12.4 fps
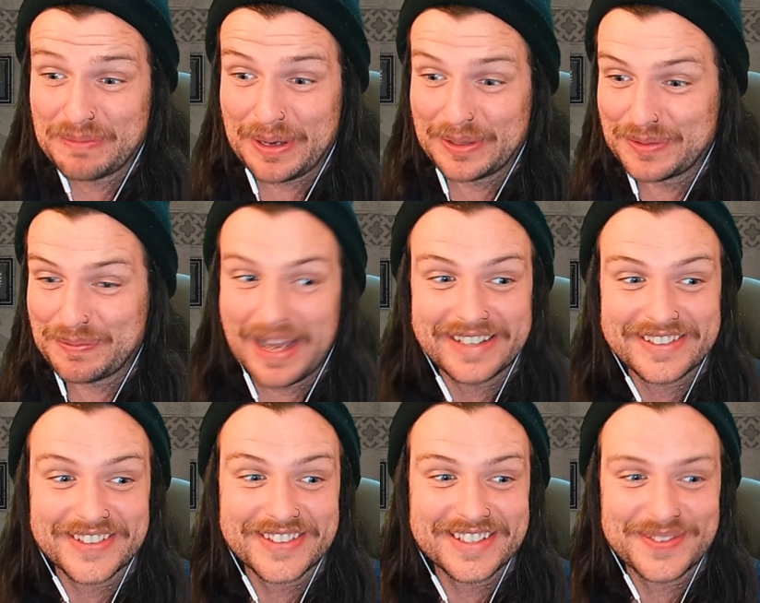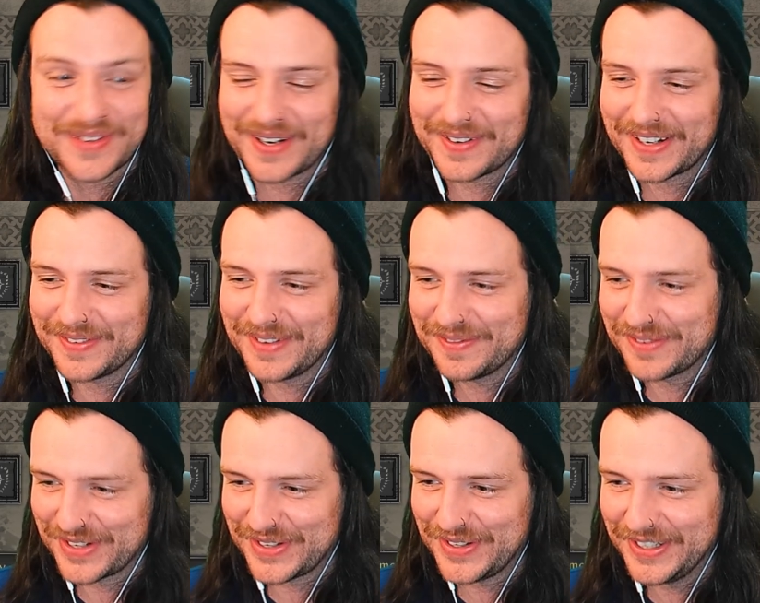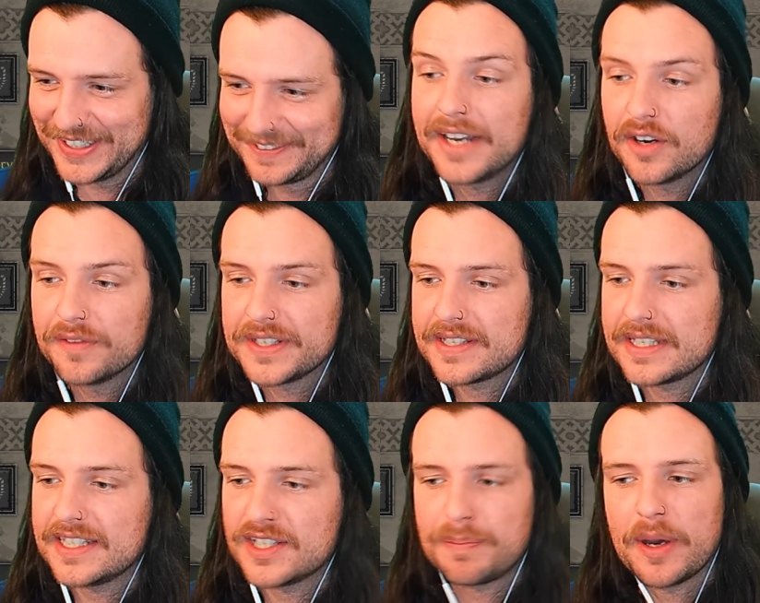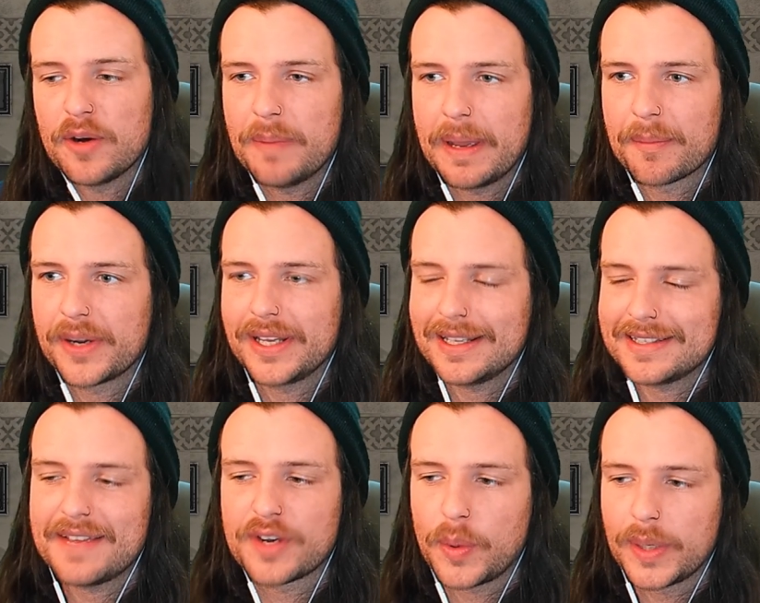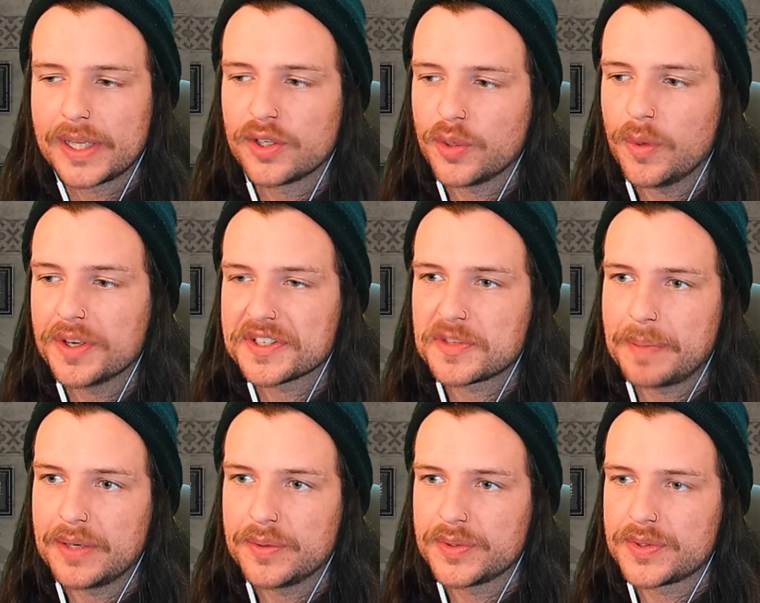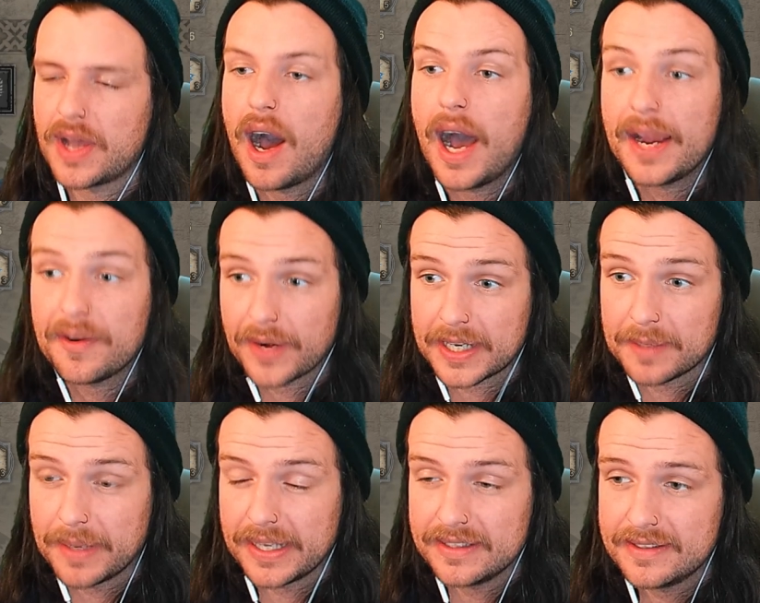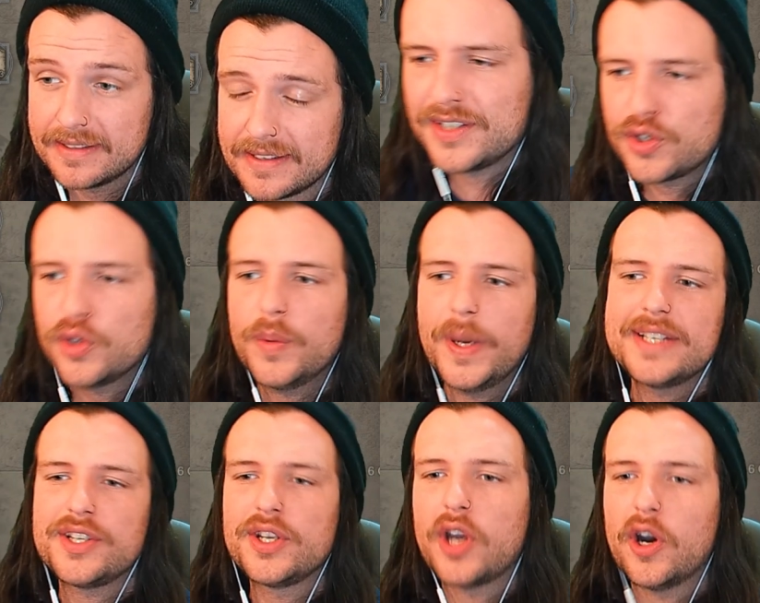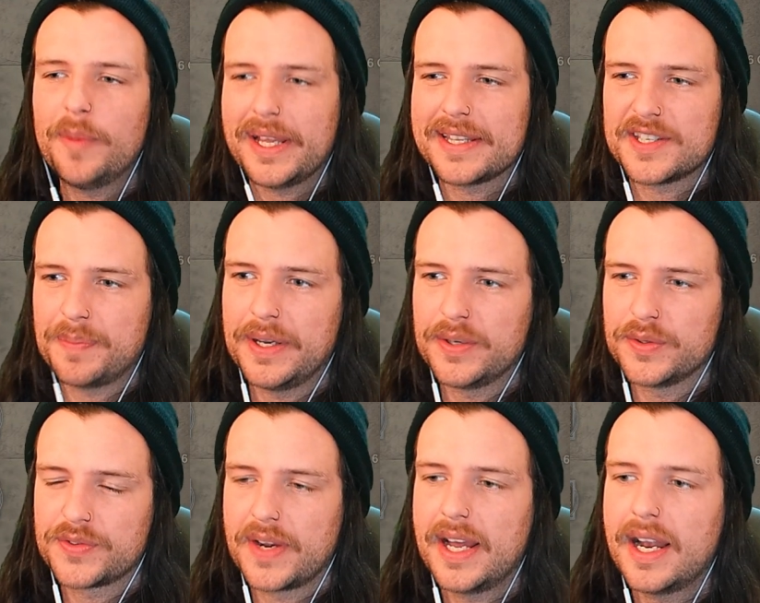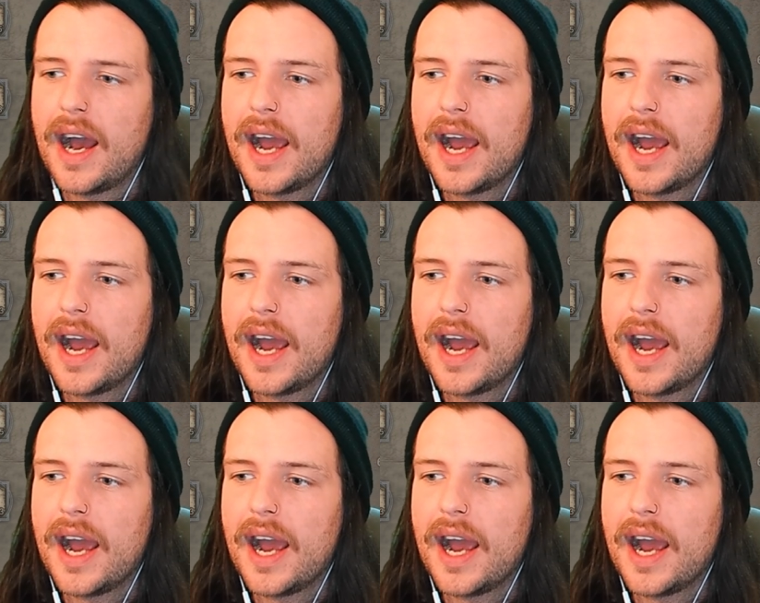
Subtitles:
spells back, so this is what I recommend for sure. And obviously spell memory. Let's have a quick look at what spells I recommend. There's 2 ways you can go about the spells, right?